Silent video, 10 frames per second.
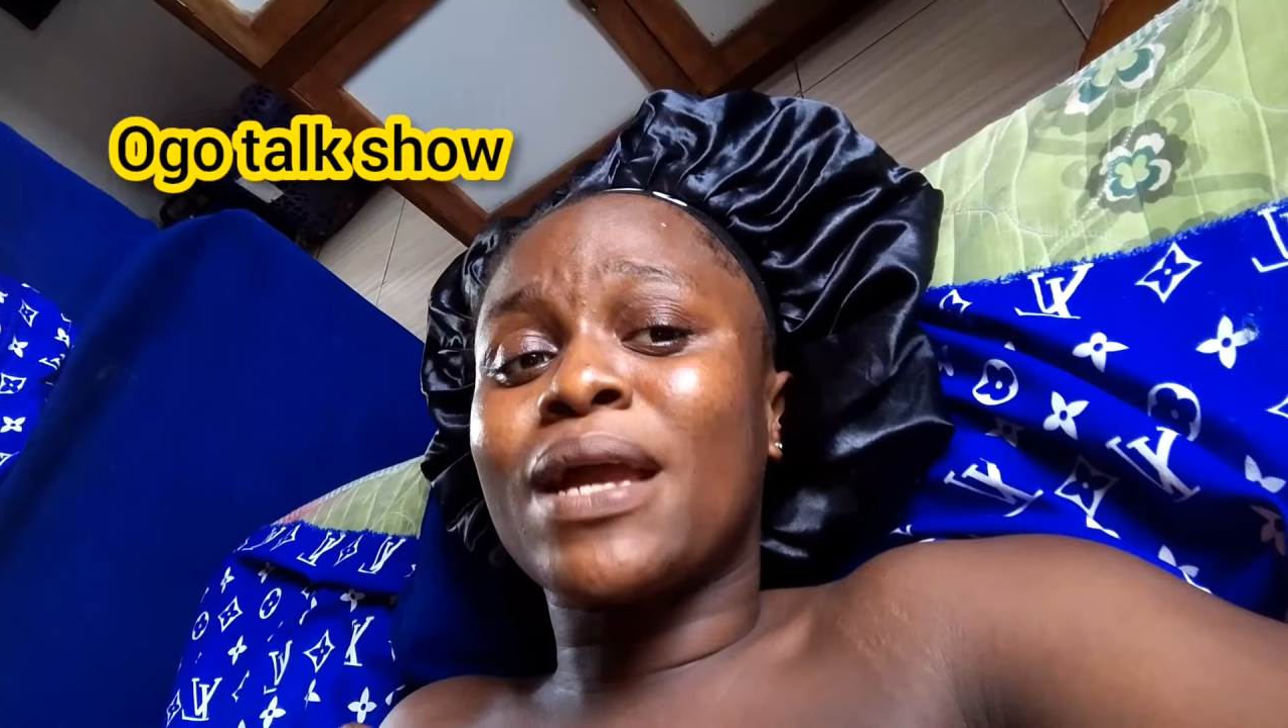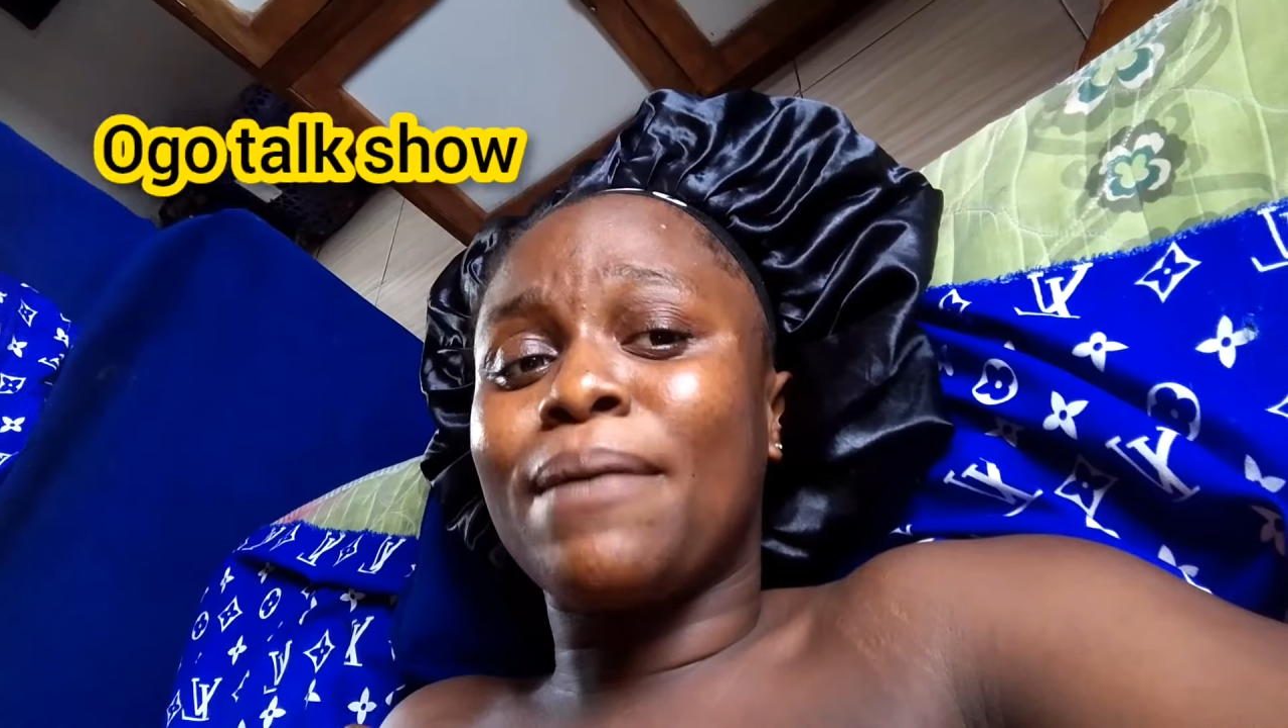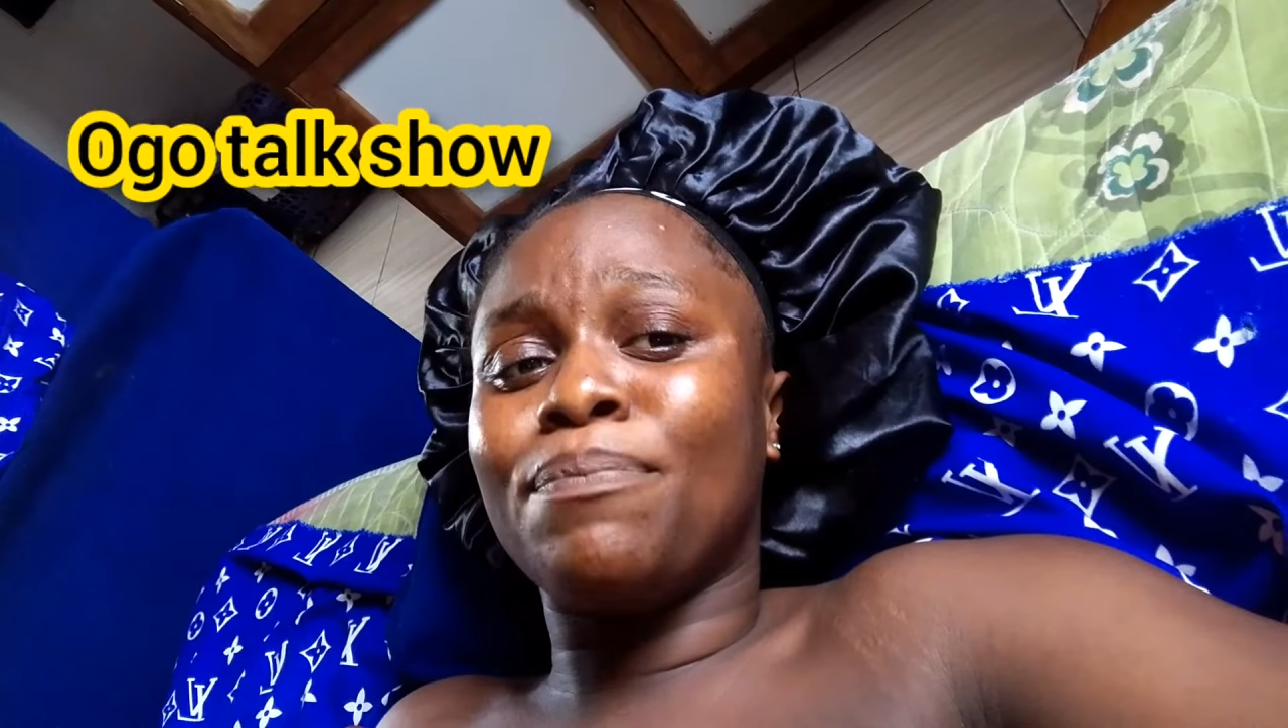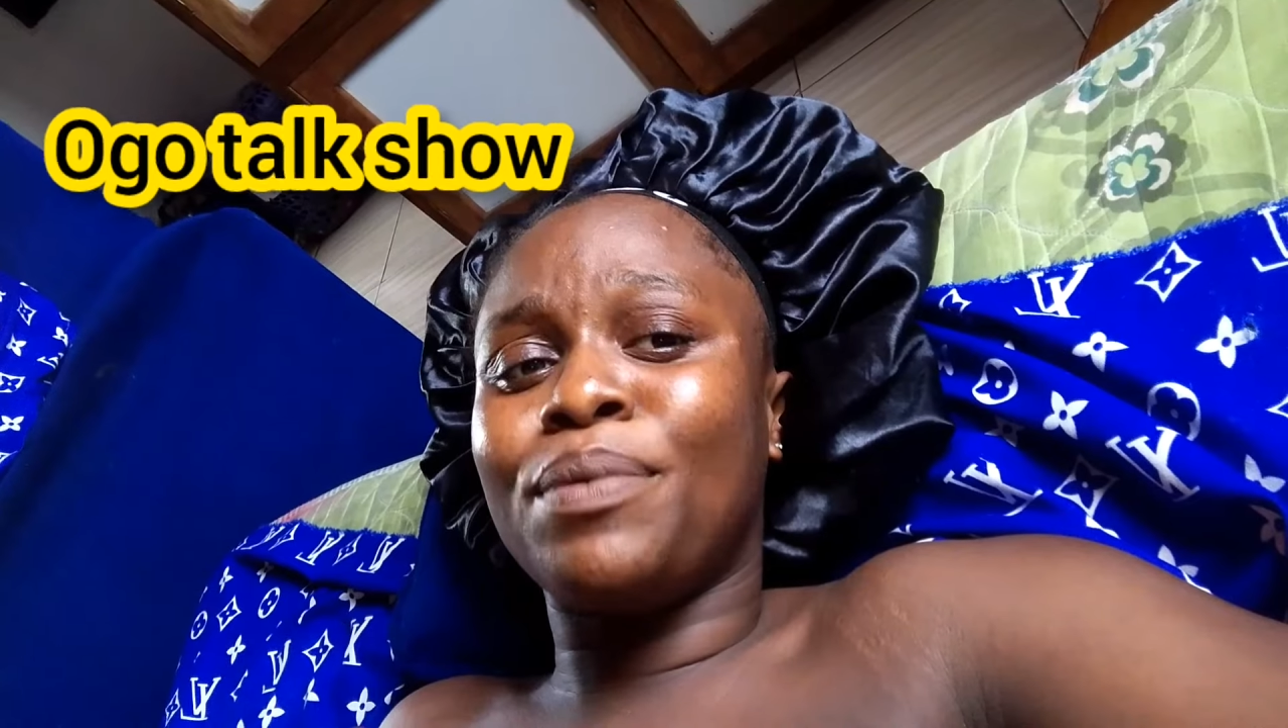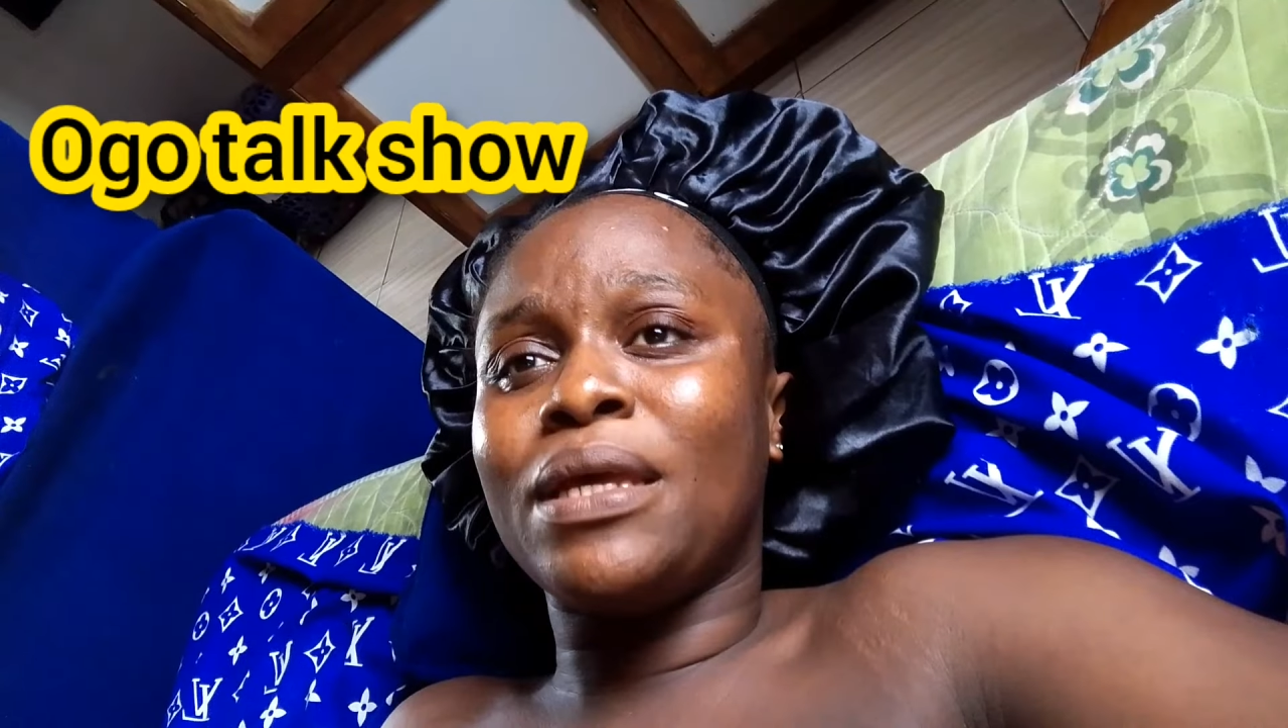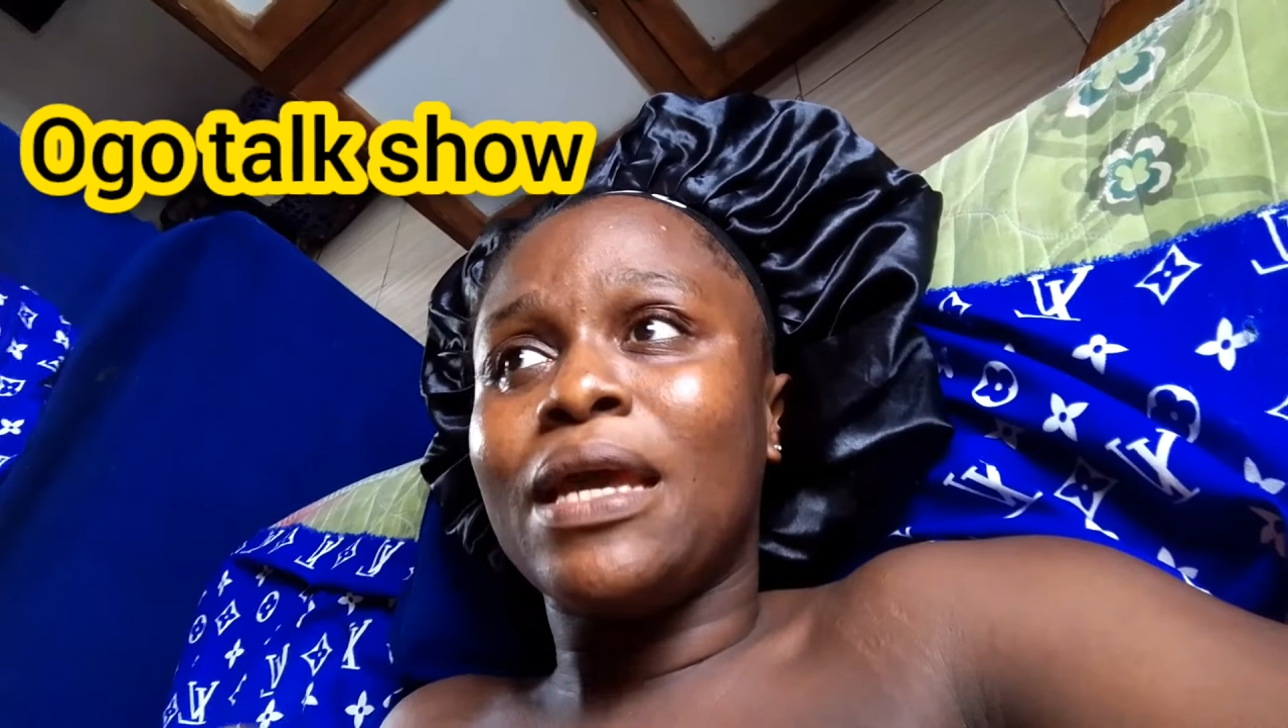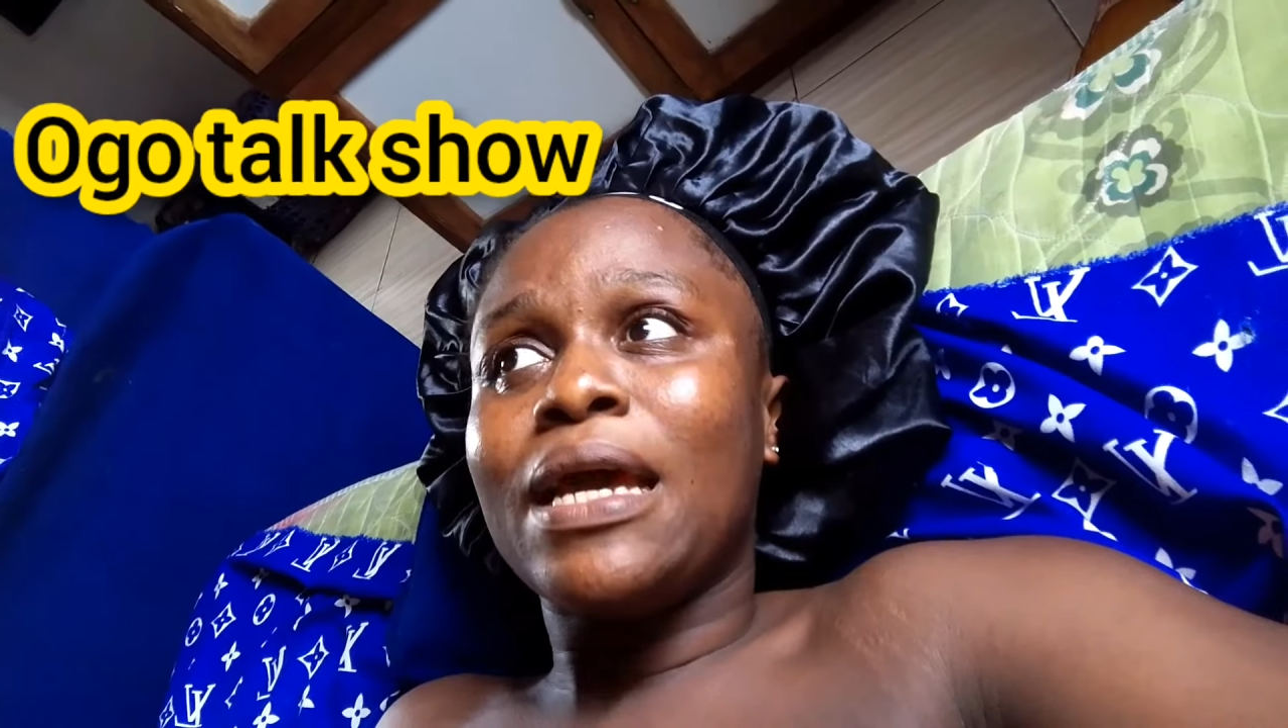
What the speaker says: can be.